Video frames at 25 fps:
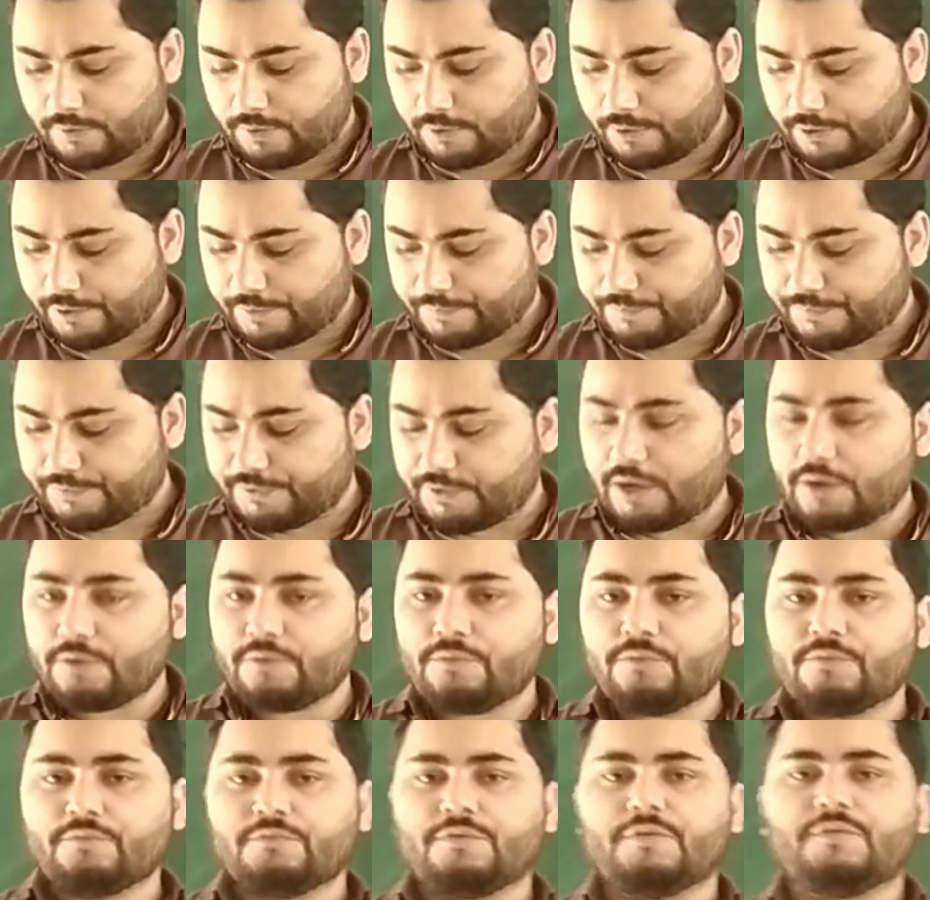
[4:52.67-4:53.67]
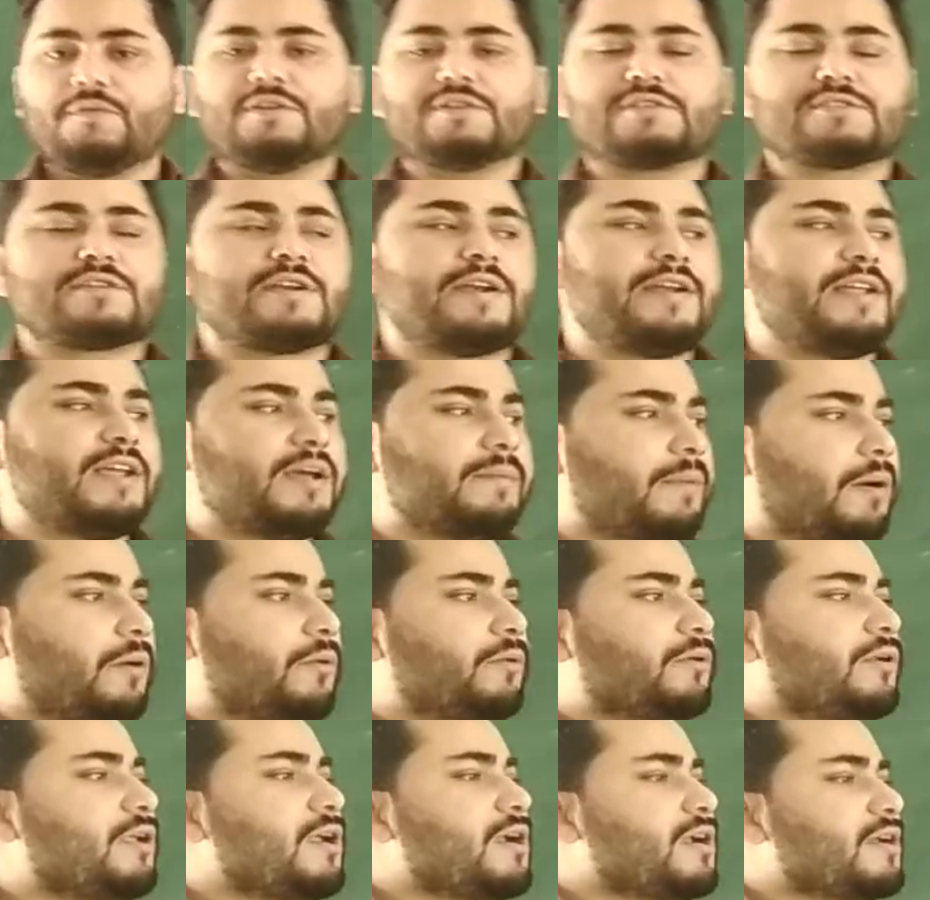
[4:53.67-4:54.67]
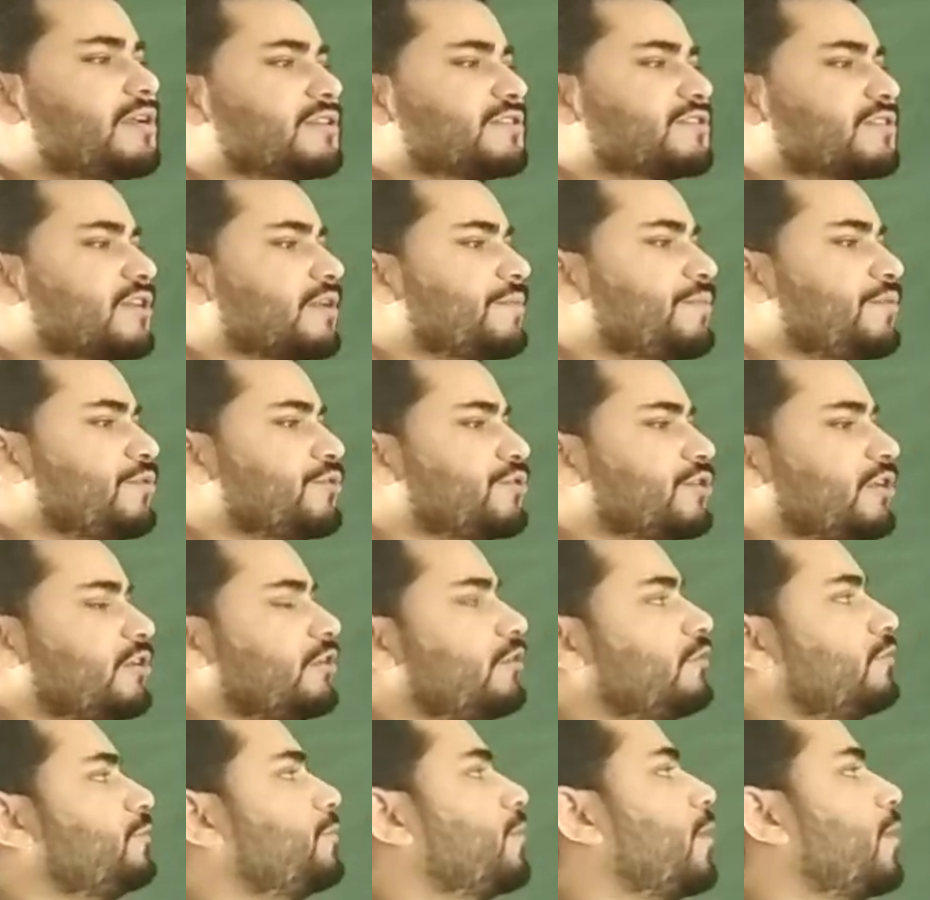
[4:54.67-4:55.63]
Okay. Now we will study about the distribution of